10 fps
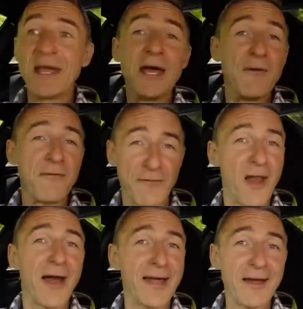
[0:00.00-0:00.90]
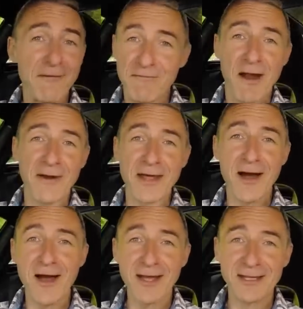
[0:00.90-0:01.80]
be flying very
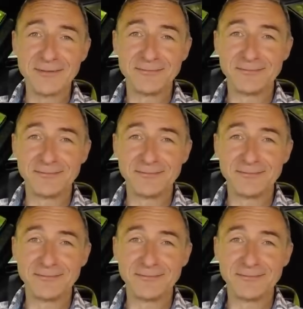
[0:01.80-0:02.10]
high.